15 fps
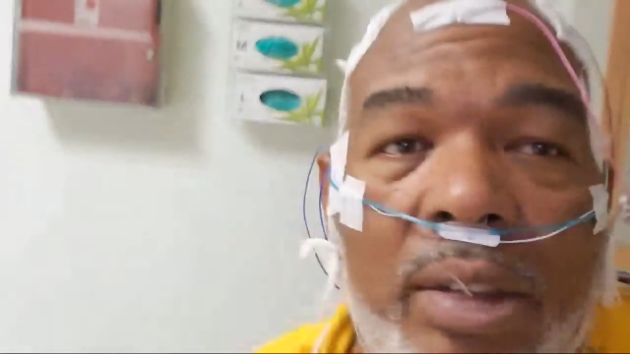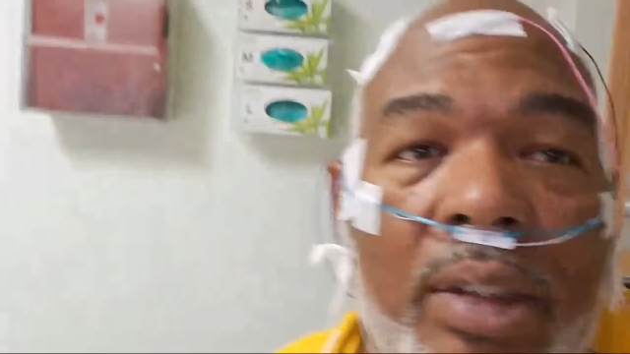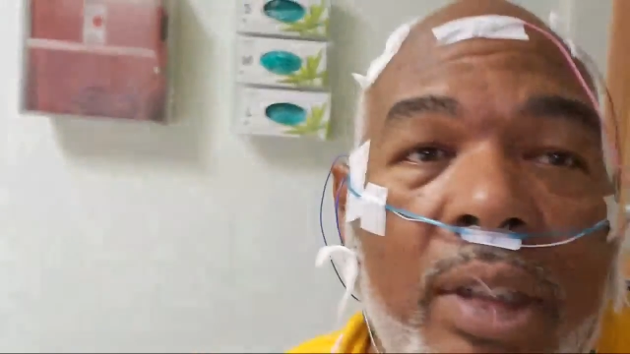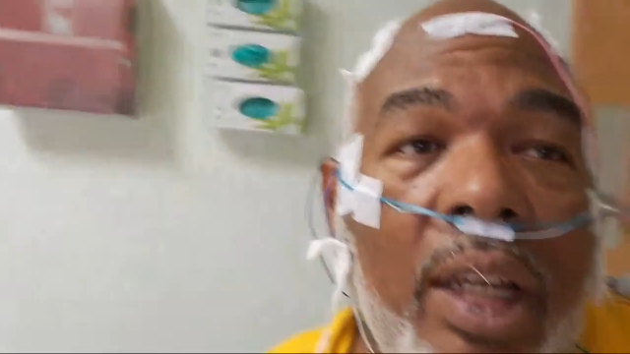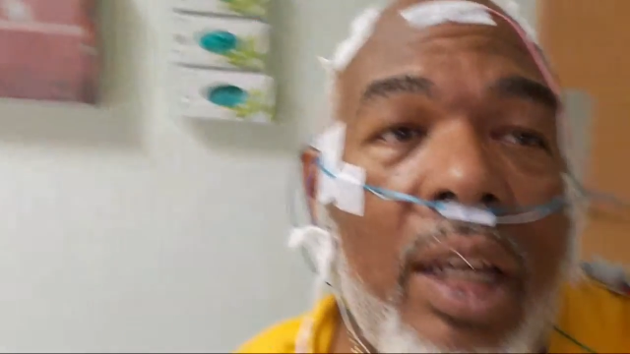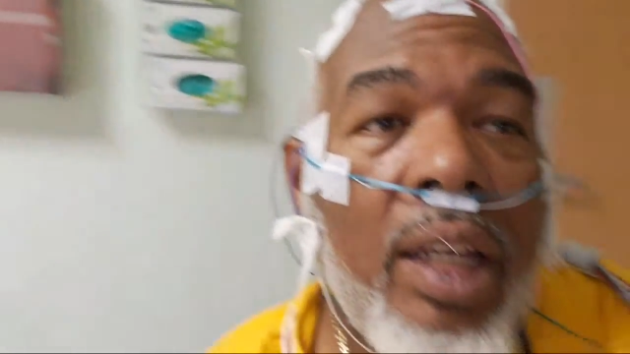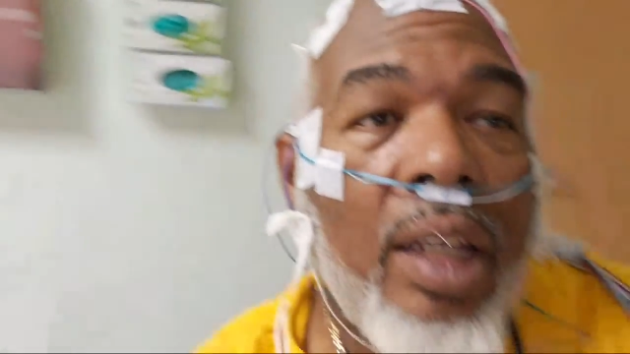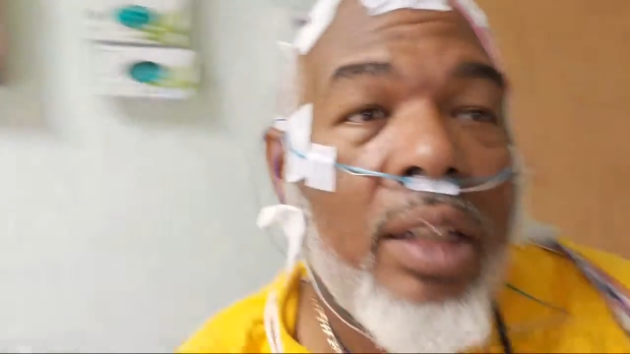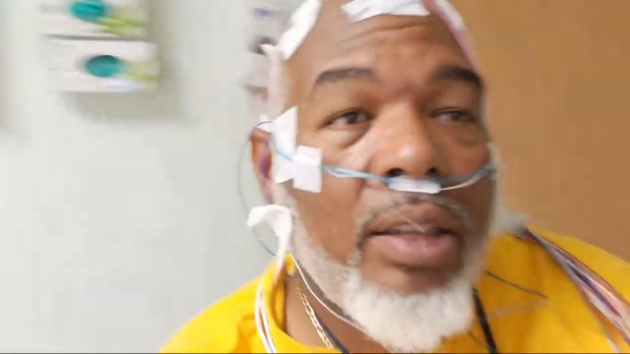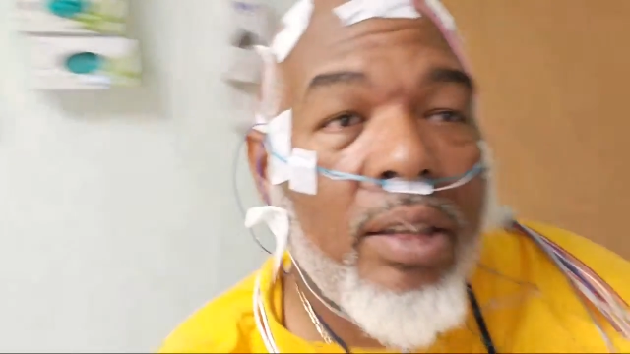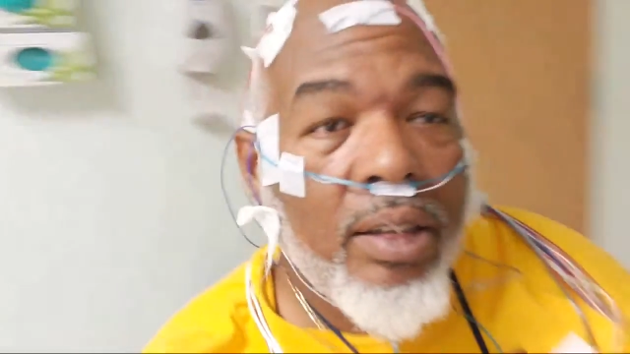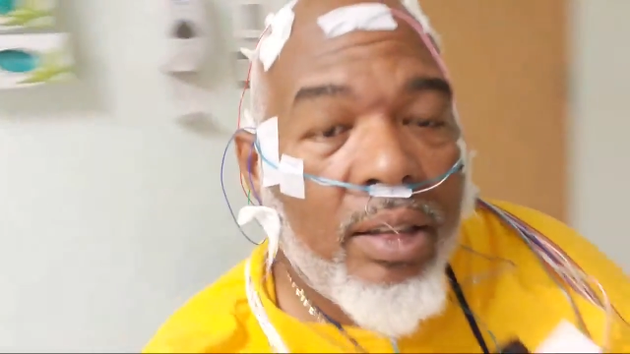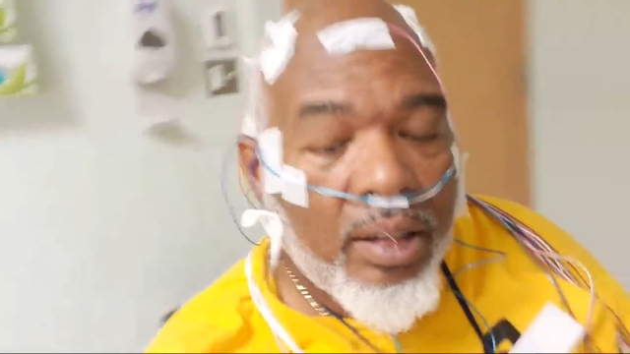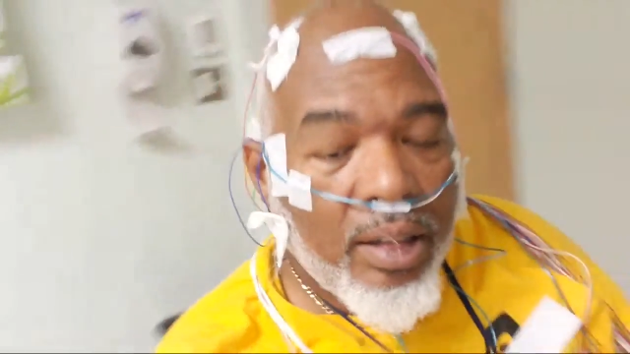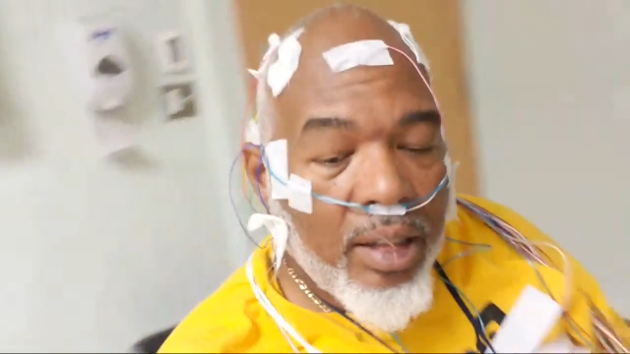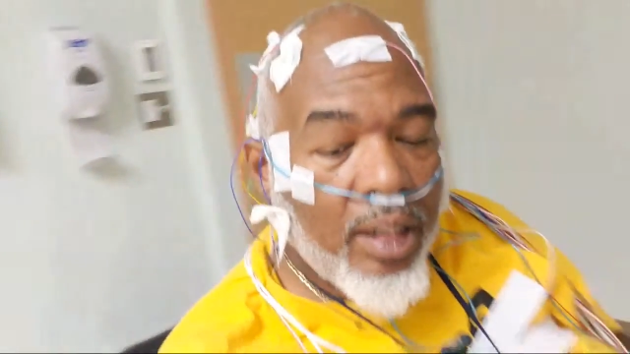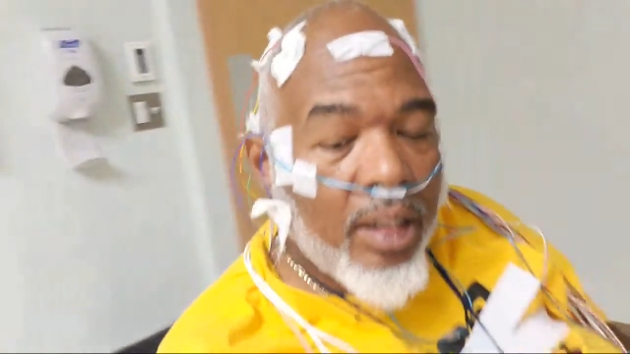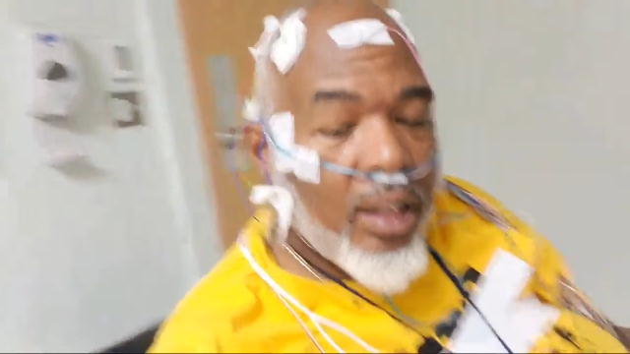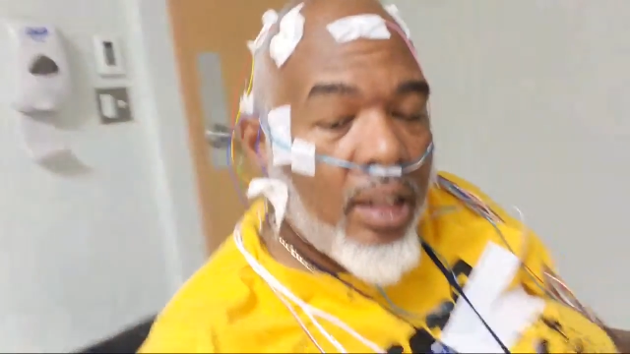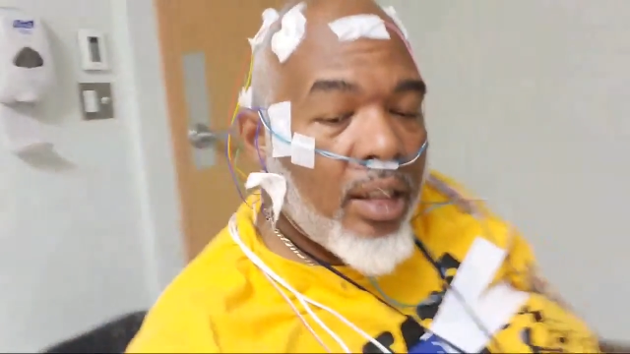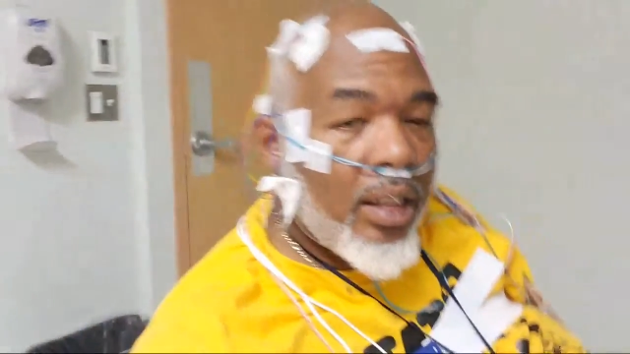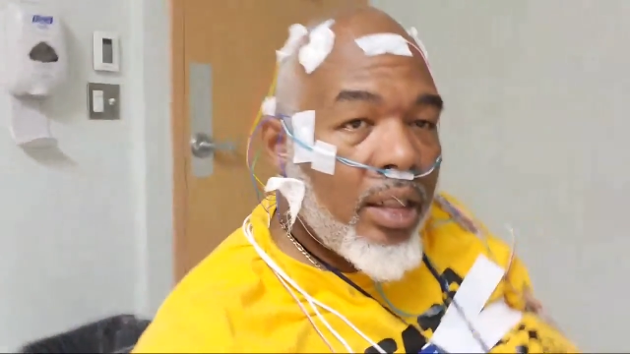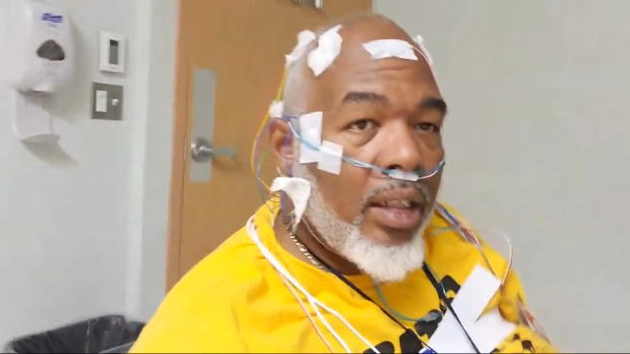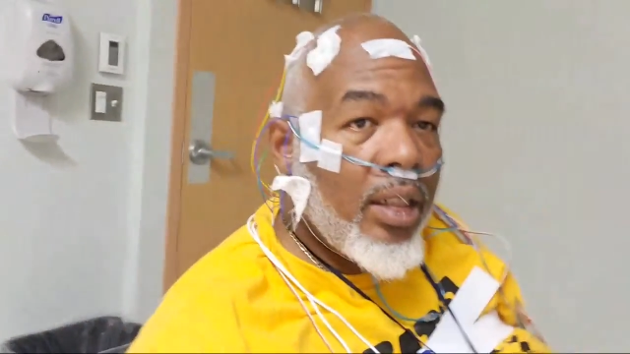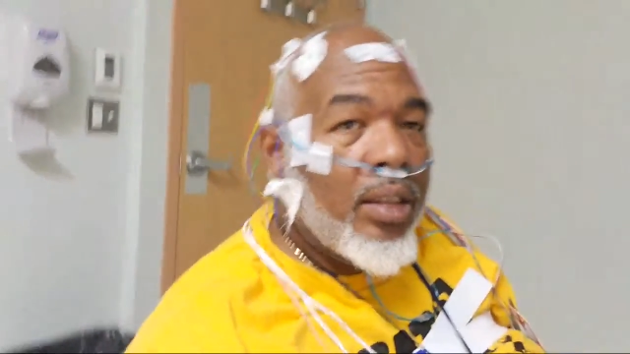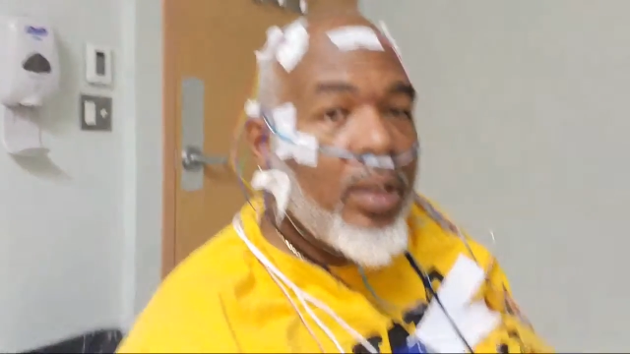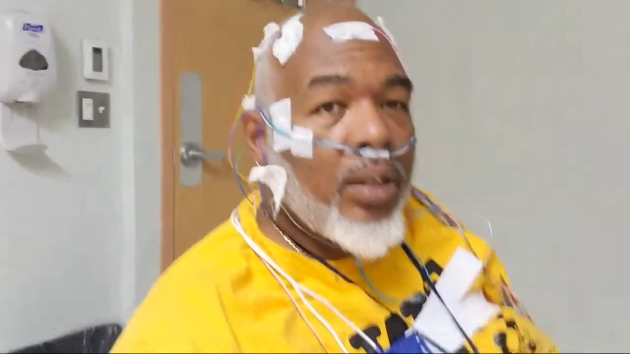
And it's